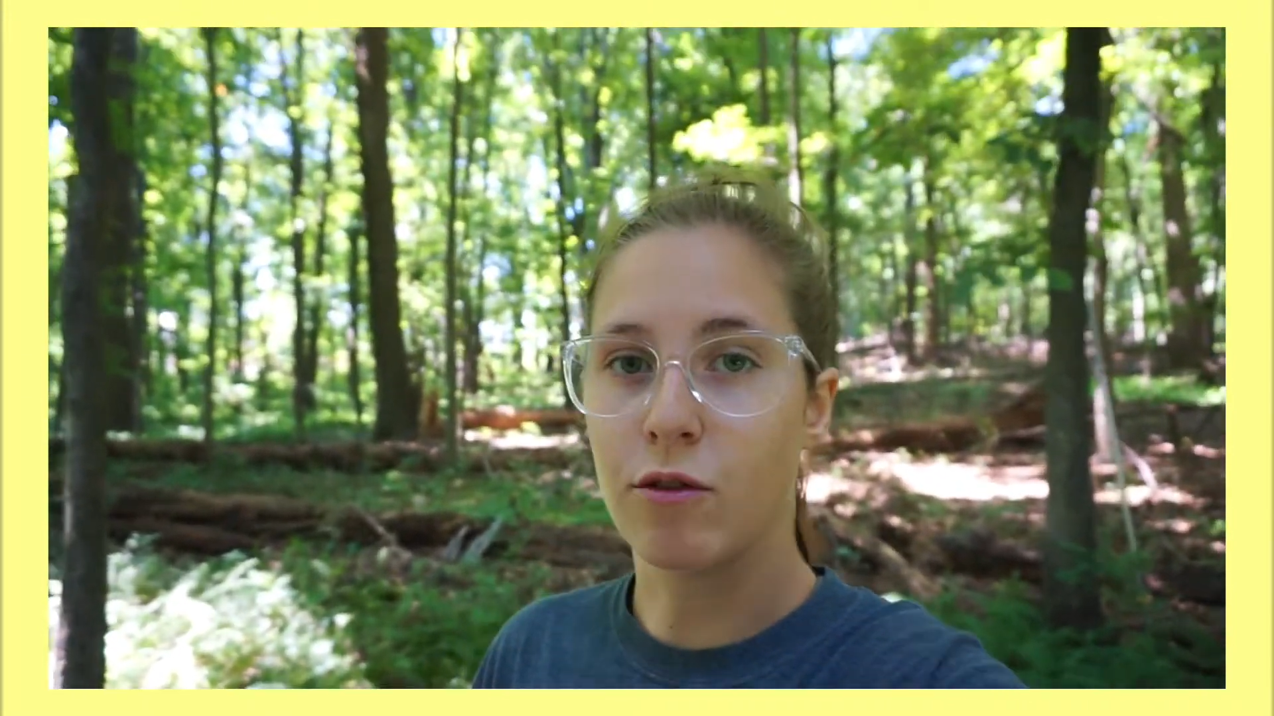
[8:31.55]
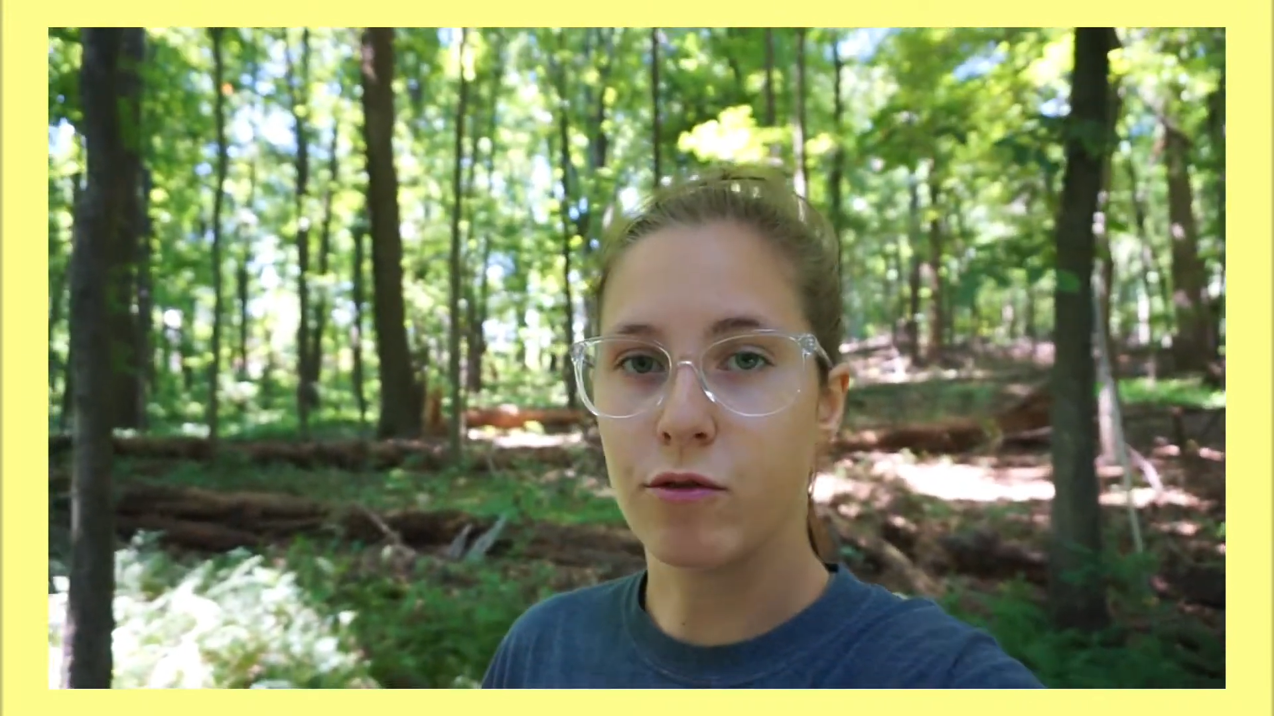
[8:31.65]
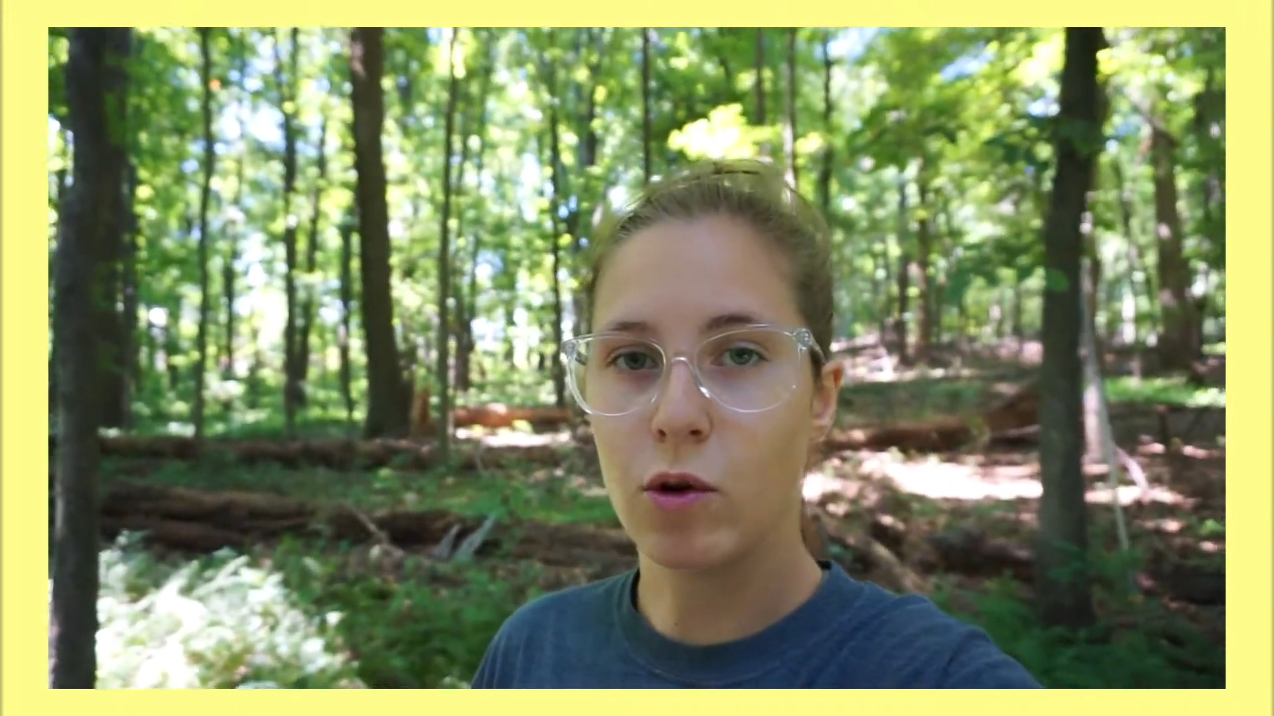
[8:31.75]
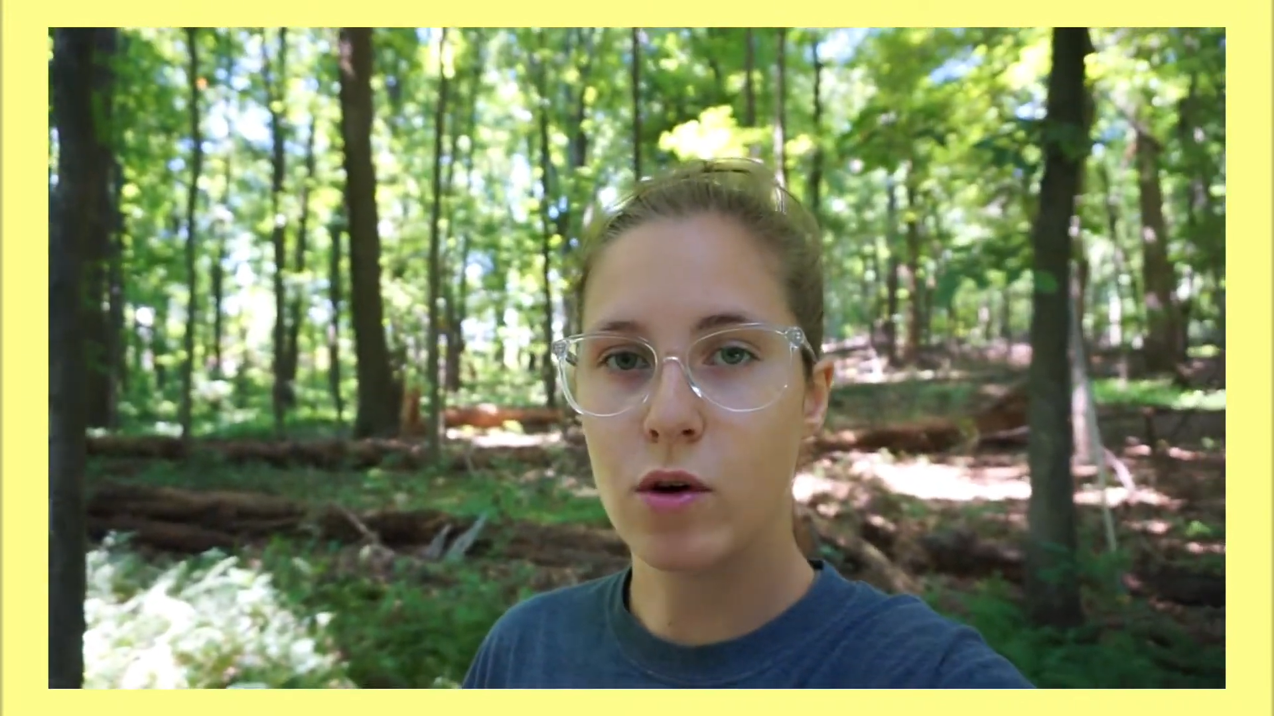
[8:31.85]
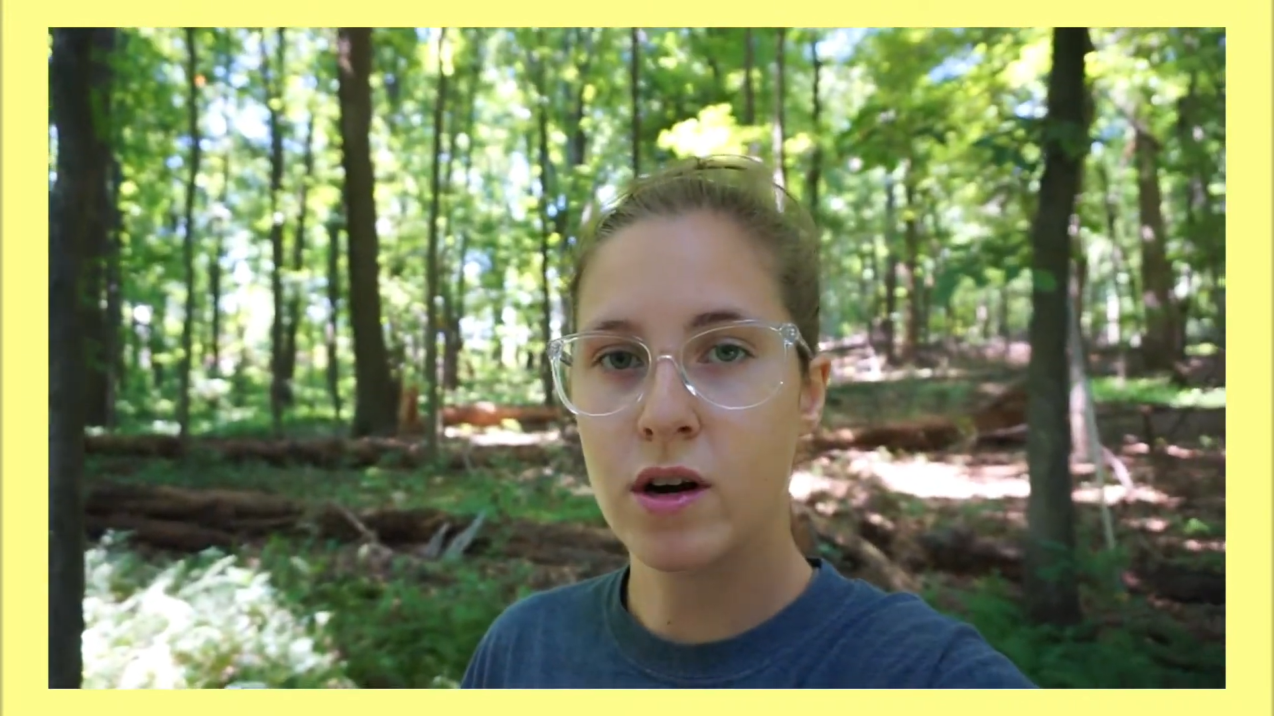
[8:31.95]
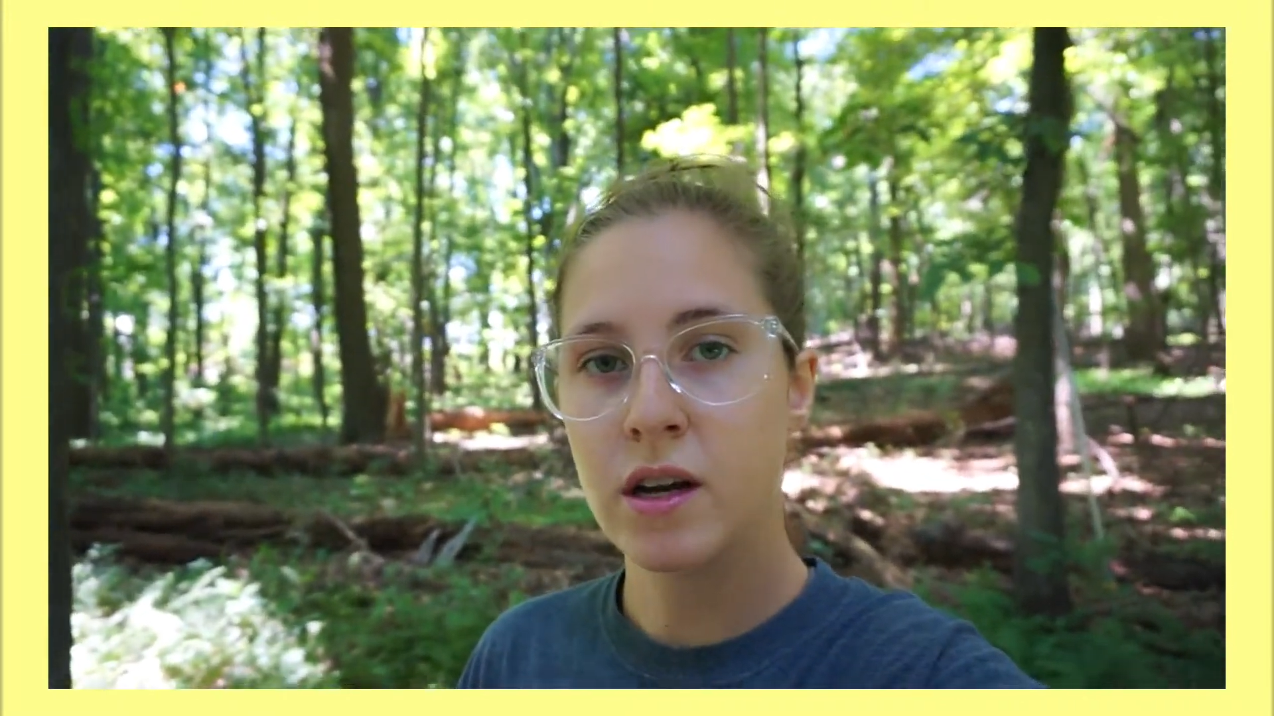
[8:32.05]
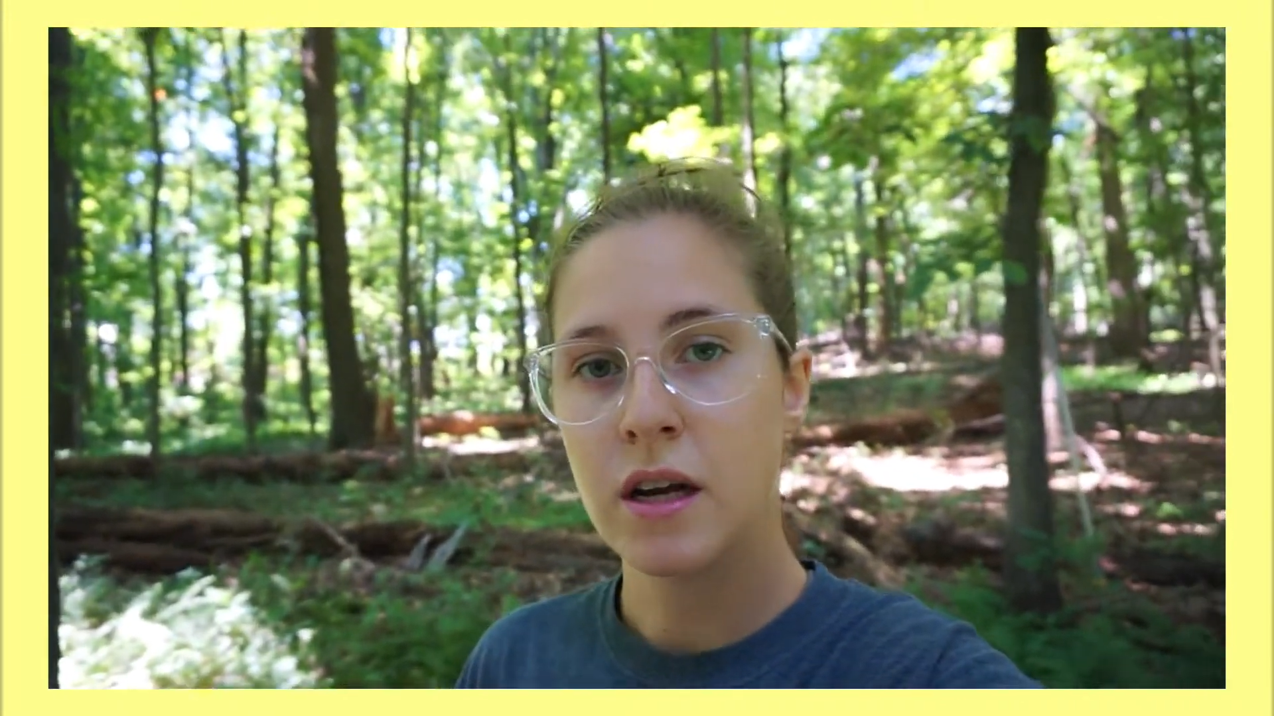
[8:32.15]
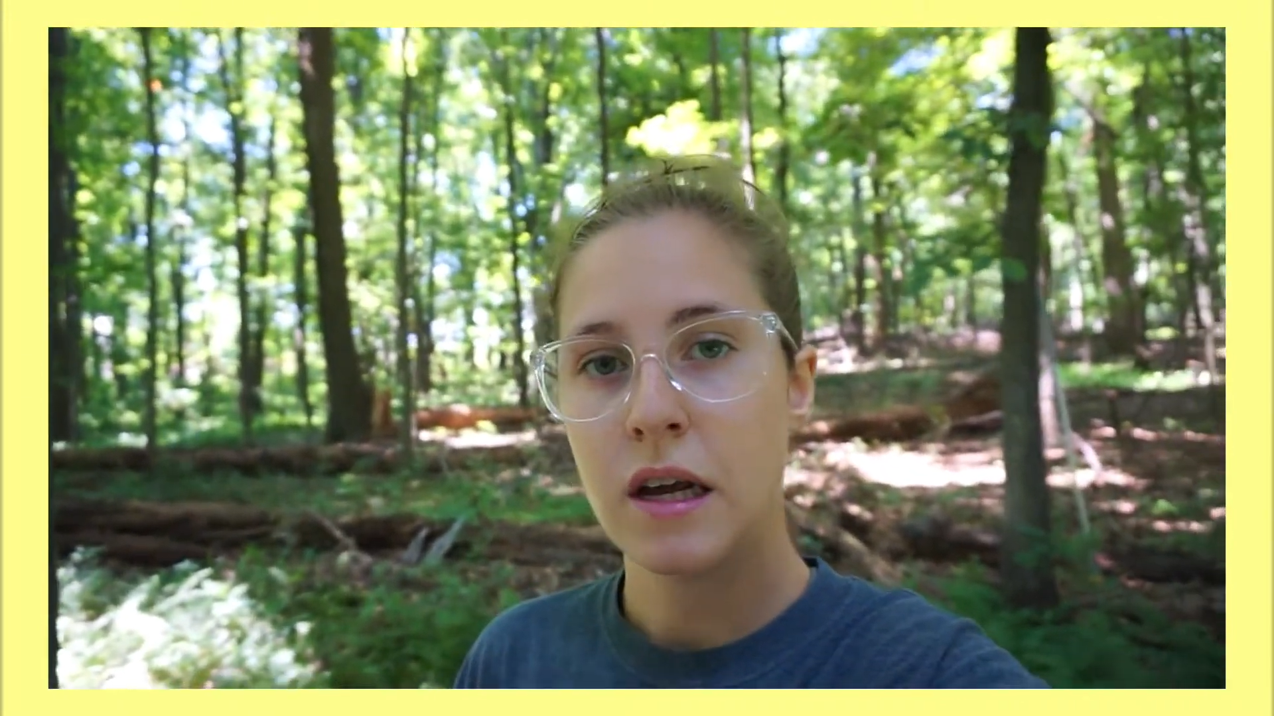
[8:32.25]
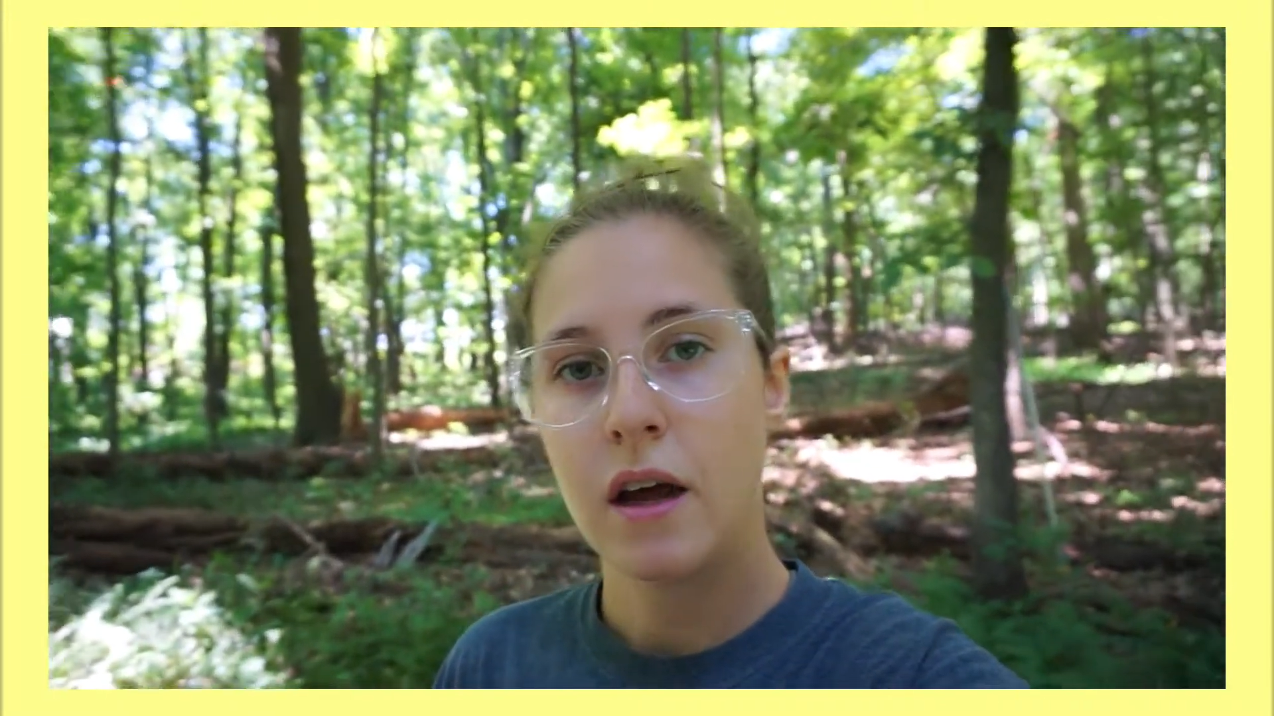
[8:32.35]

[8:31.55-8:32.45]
floor in